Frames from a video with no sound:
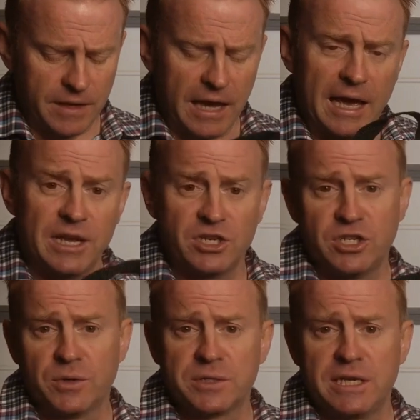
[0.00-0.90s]
the hard
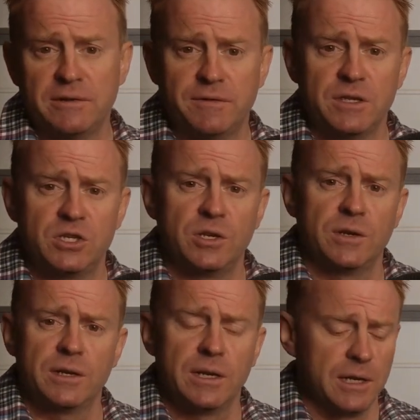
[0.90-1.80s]
gels kit for this
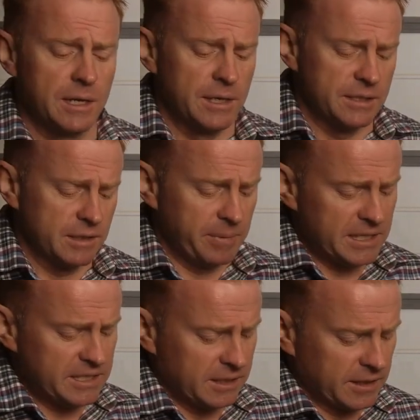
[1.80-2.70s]
unit. So
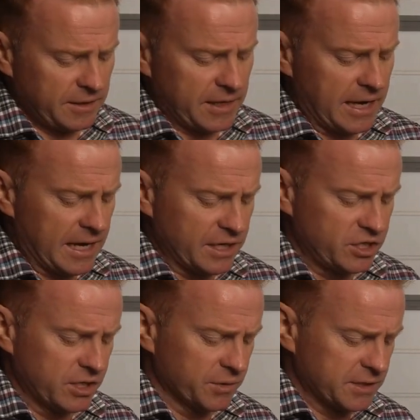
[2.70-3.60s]
basically the hard
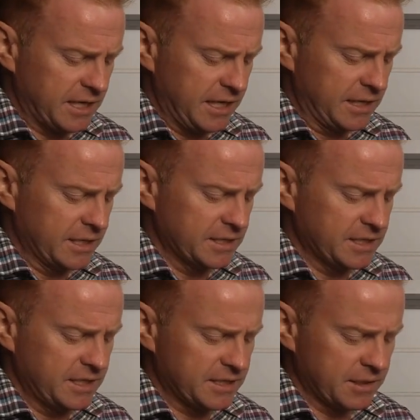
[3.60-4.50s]
gels kit
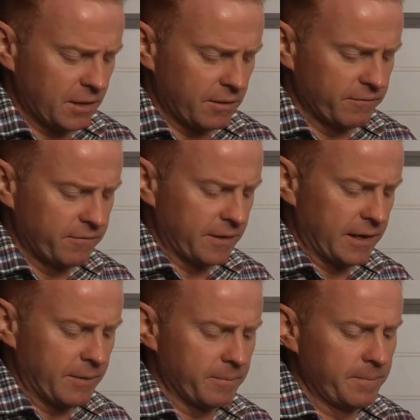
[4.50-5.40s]
consists of
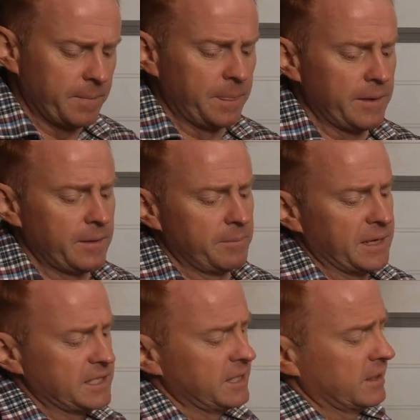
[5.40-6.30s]
um,
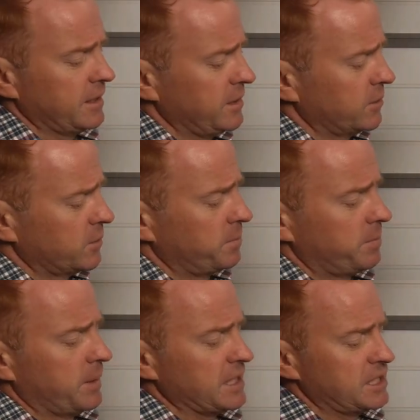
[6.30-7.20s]
basically your
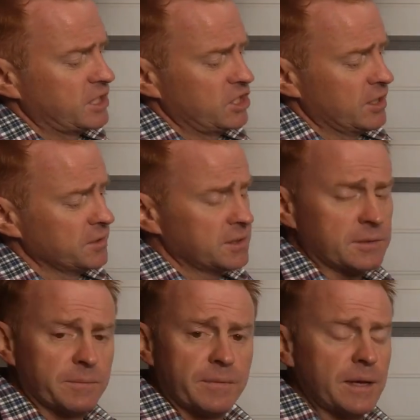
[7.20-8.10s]
plastic
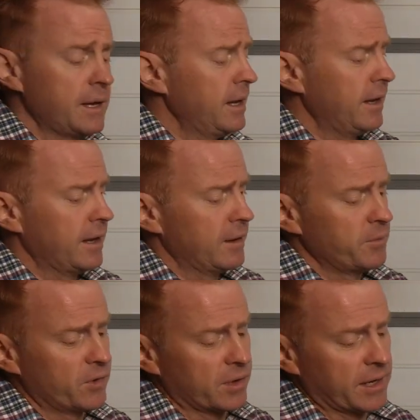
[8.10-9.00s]
gels. Um,
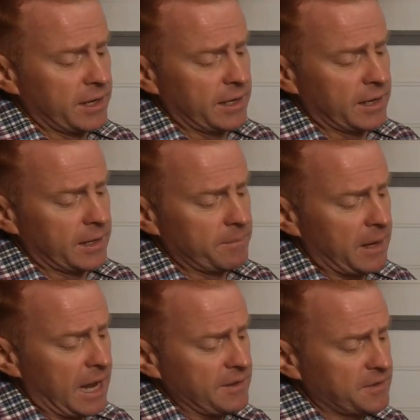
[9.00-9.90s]
we've got a um, eighth